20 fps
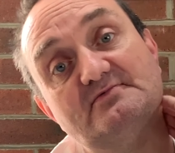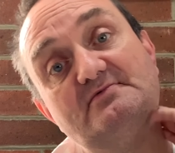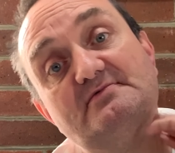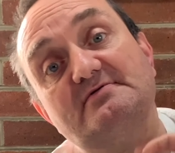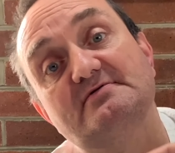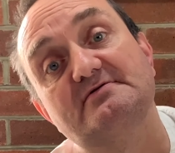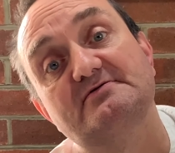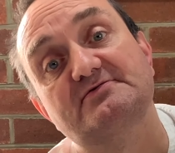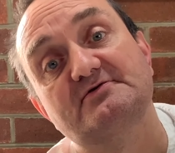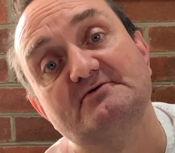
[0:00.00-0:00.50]

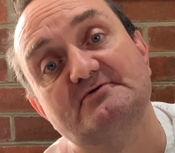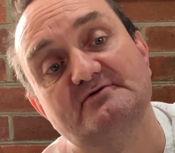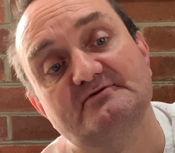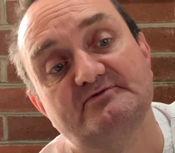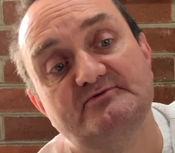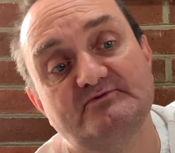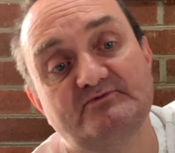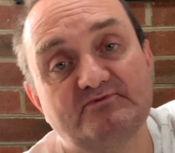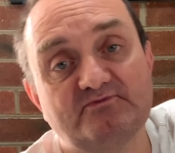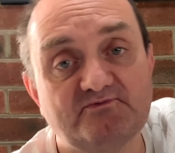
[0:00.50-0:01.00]
sort of
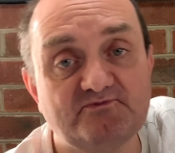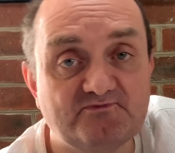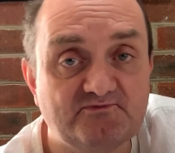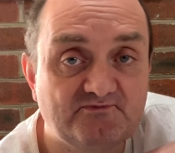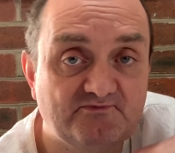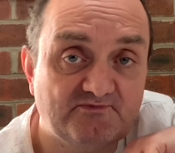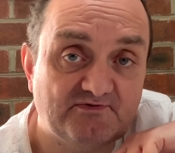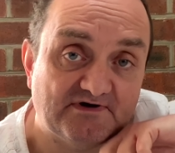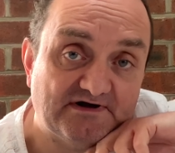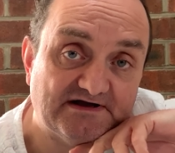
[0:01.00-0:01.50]

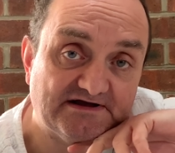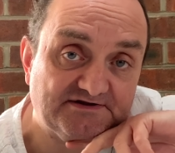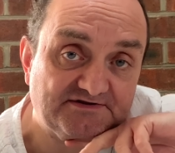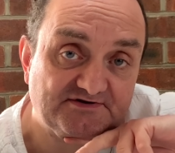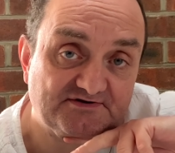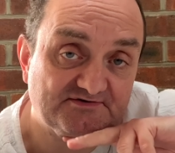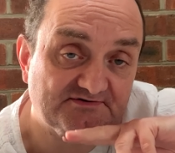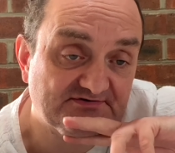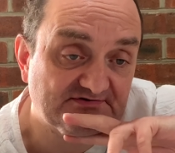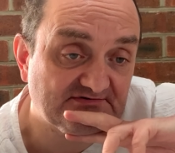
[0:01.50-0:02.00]

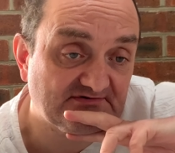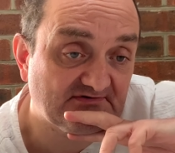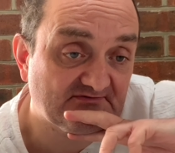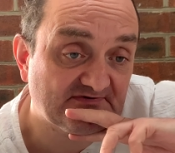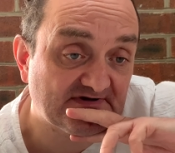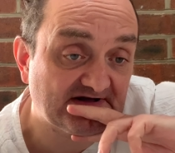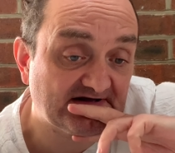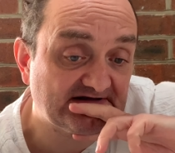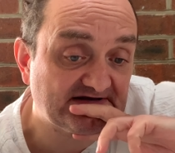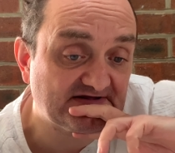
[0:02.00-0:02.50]
32,
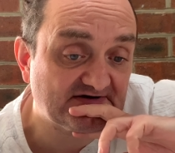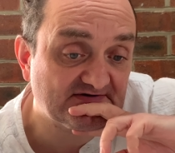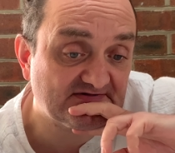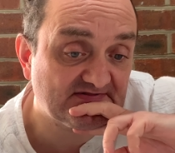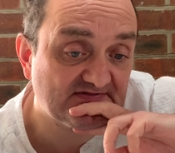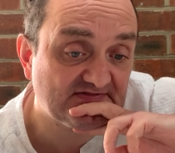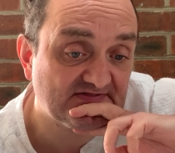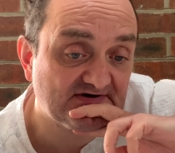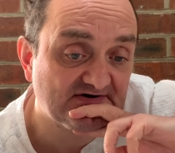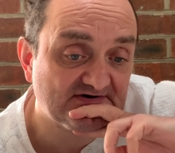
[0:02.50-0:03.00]

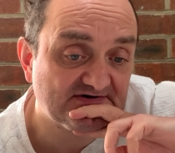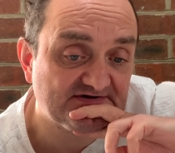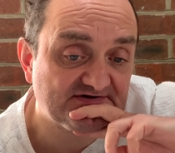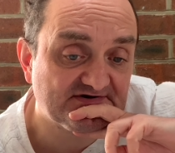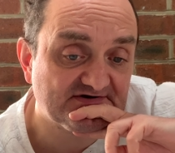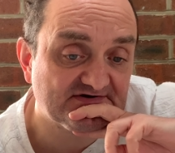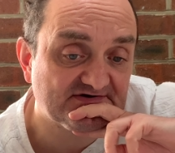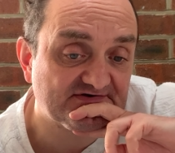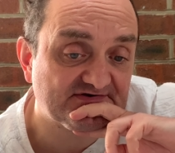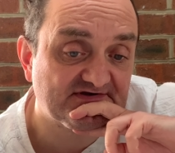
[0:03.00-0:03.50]
39
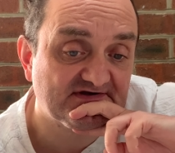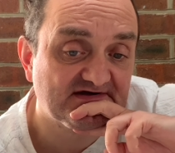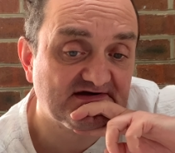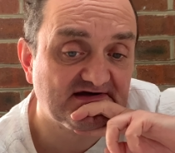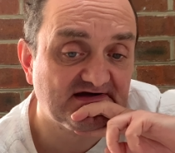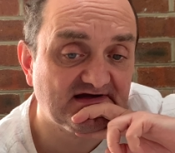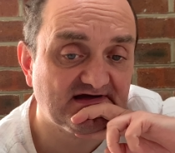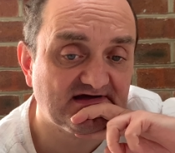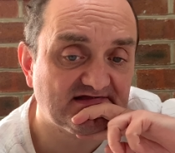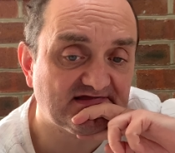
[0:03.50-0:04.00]
shots,
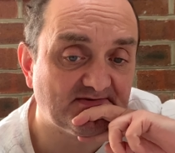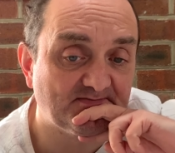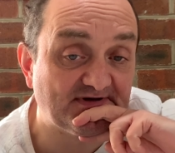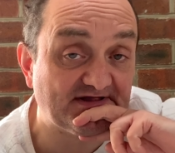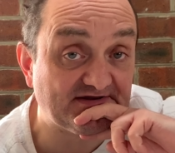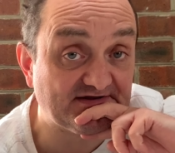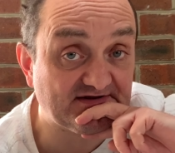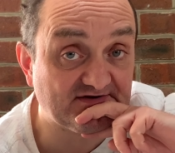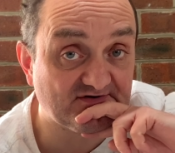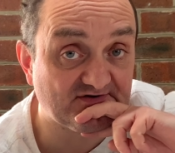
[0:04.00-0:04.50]

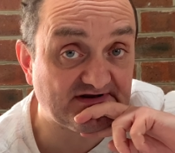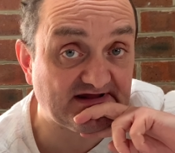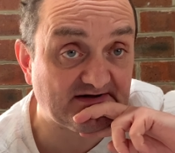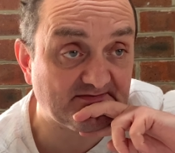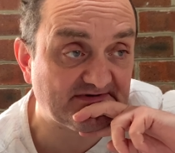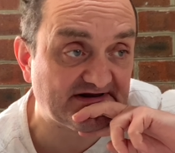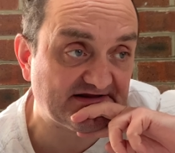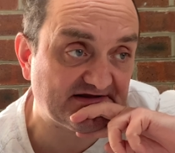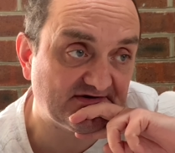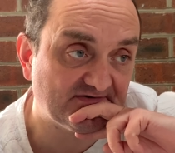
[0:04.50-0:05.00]
depending on how
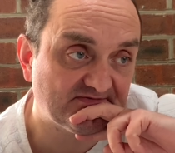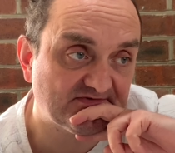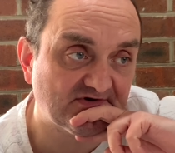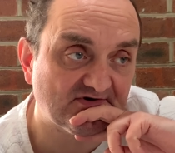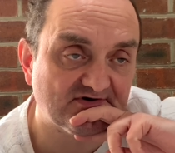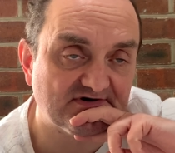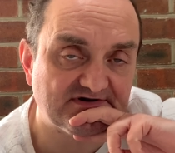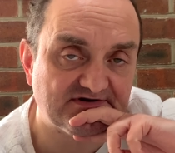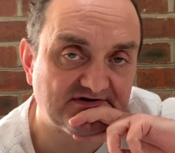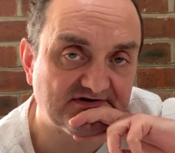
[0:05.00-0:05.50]
many you've
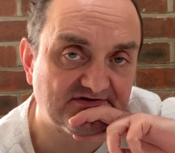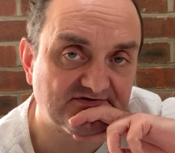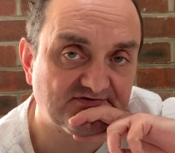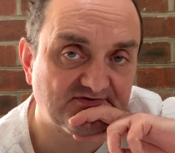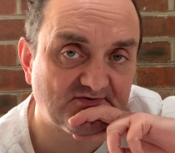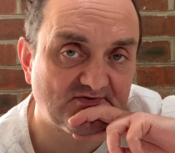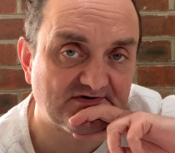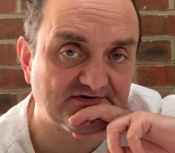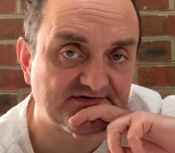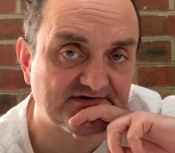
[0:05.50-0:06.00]
got in the
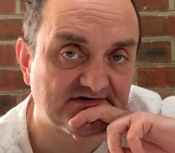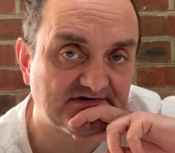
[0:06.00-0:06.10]
squad.